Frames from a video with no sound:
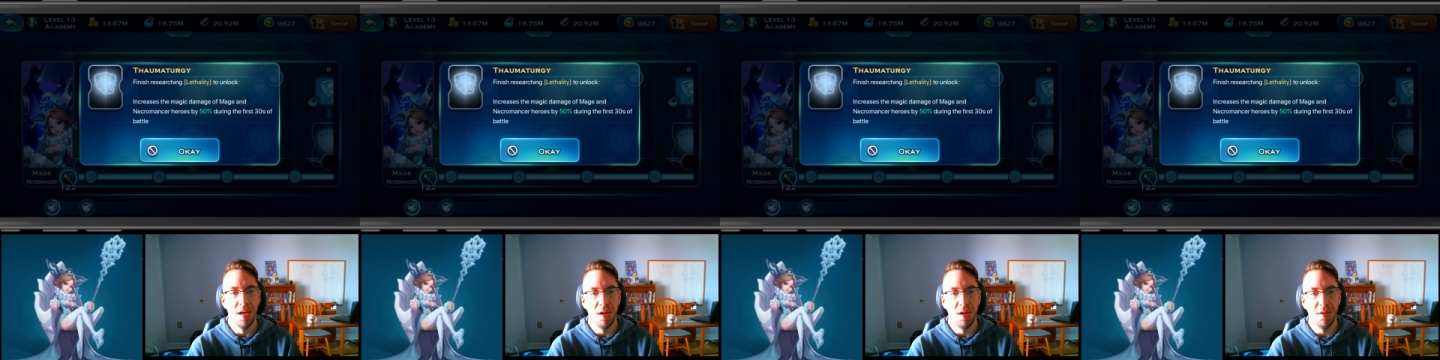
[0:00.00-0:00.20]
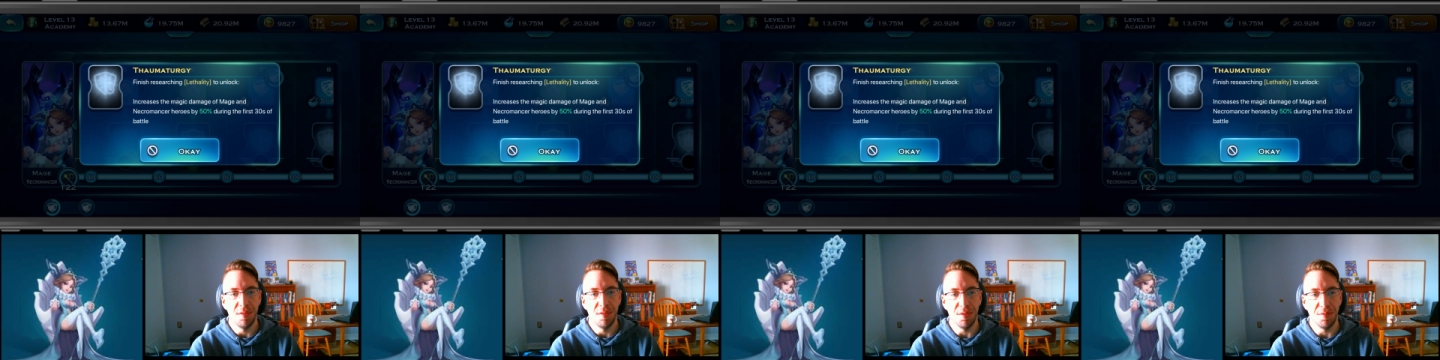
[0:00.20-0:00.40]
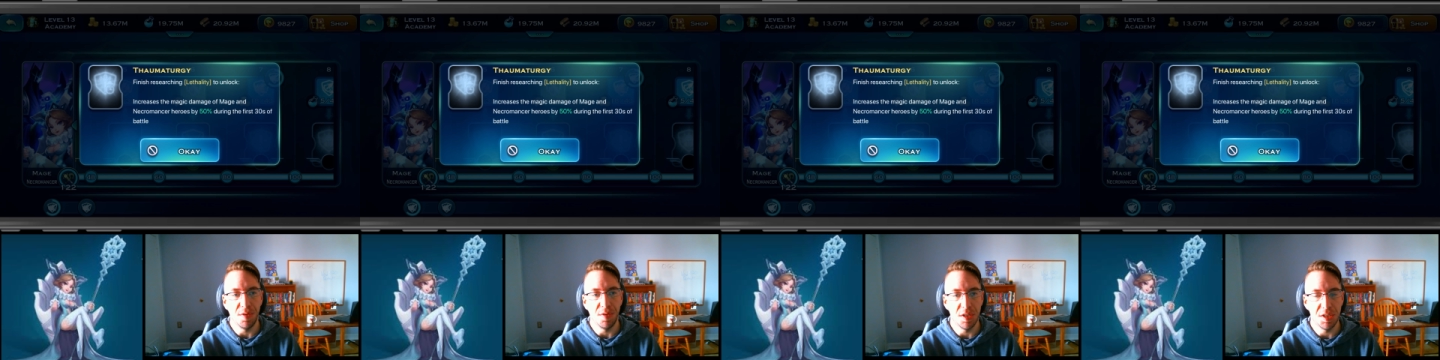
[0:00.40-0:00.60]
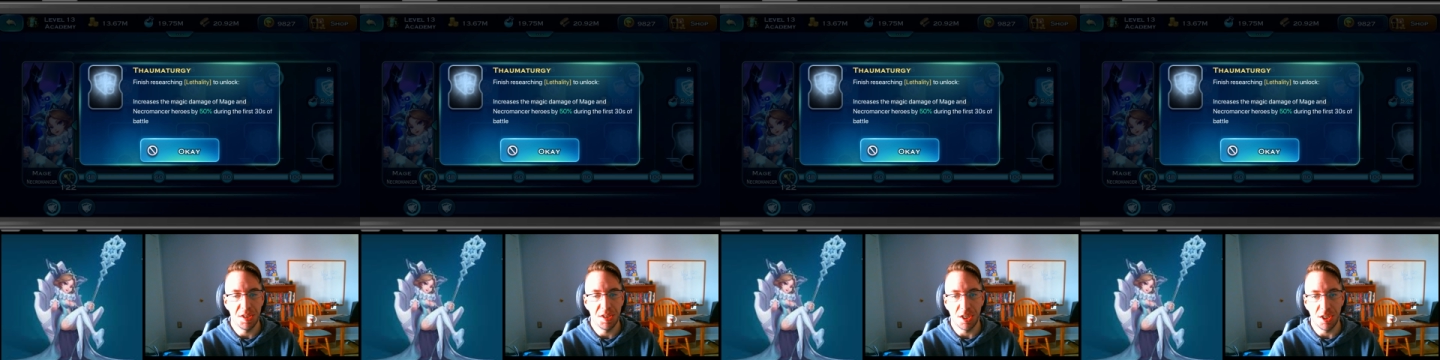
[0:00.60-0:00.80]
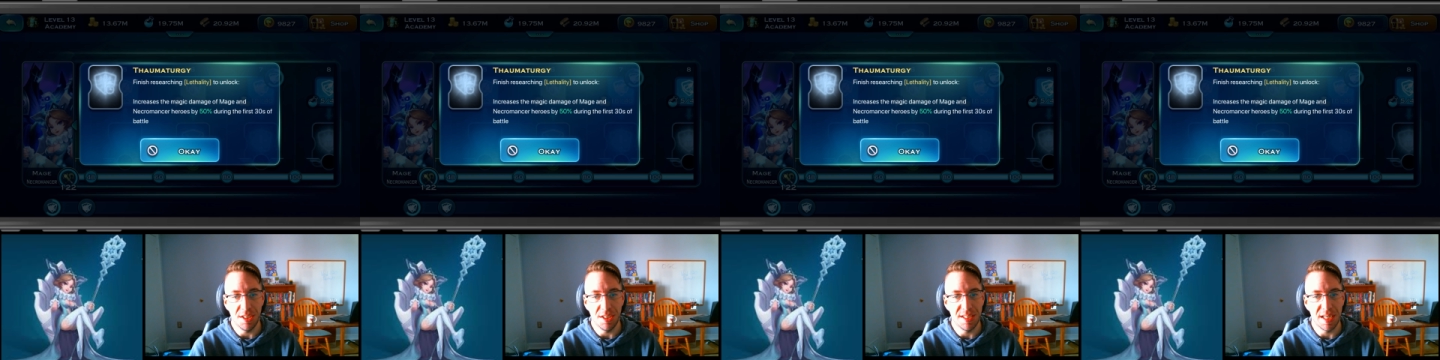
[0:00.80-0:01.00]
for the first
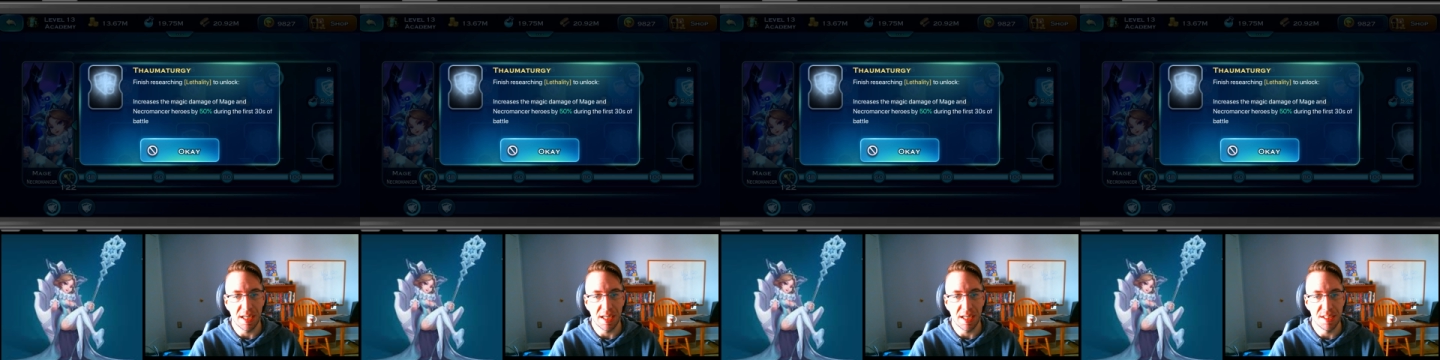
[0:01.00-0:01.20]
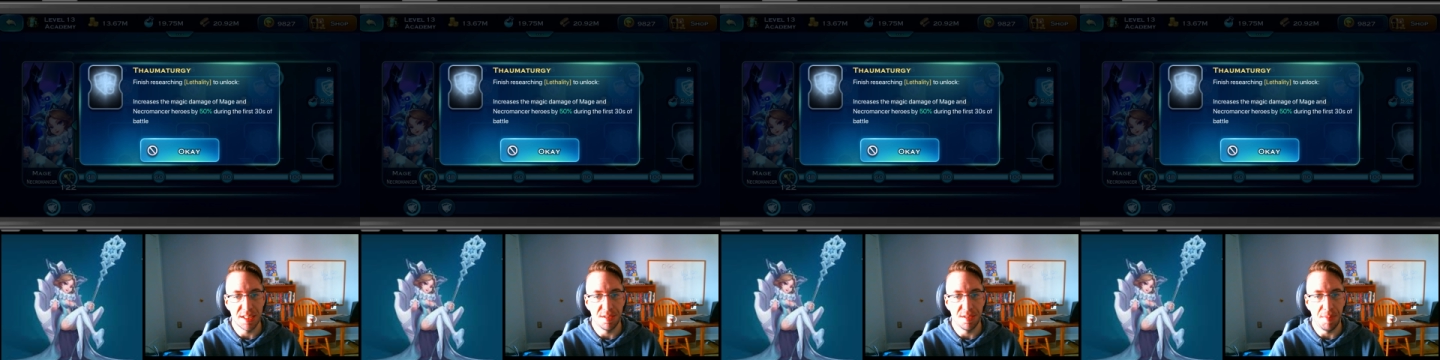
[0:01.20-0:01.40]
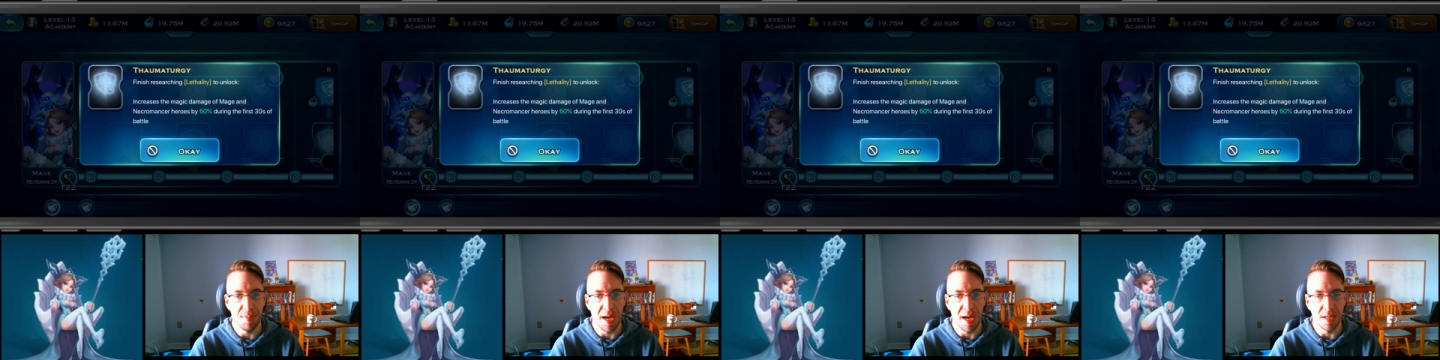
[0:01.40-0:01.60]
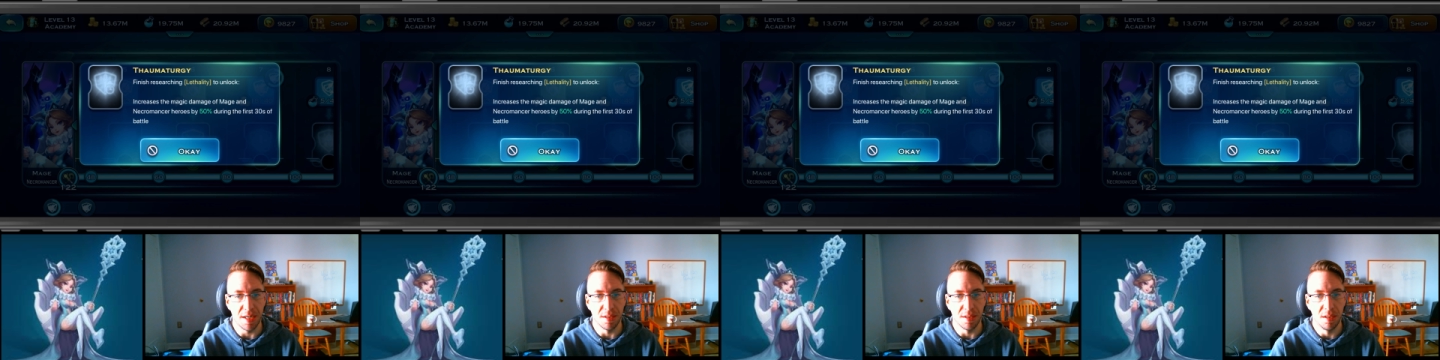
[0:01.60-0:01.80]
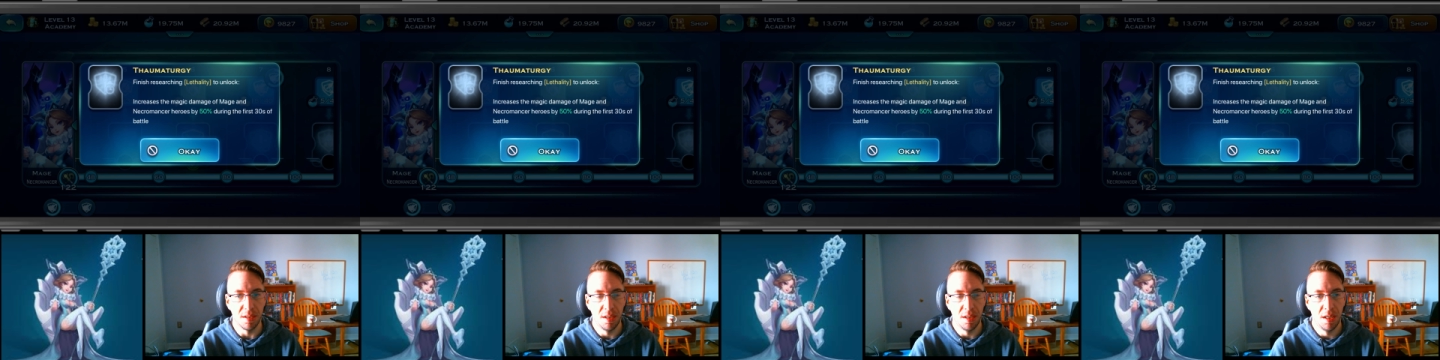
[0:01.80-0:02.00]
30 seconds of
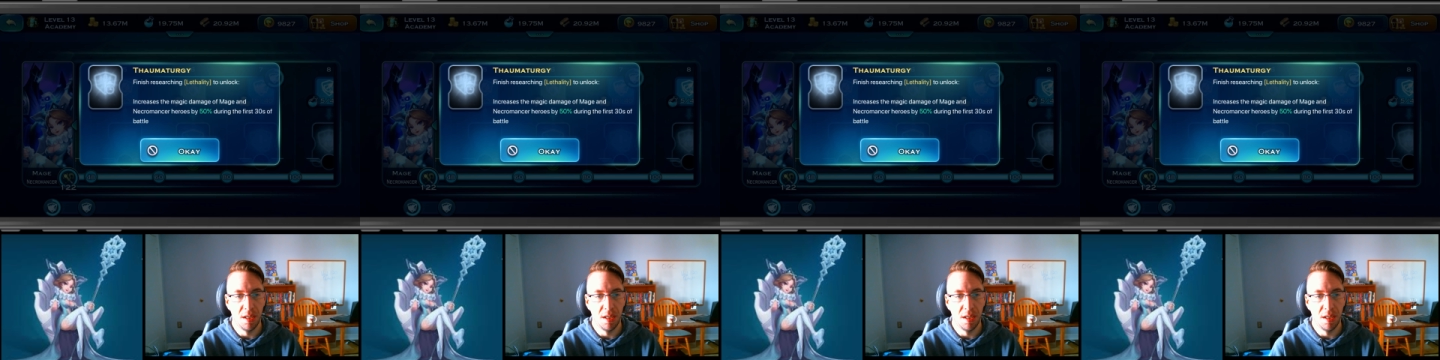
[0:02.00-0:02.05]
battle.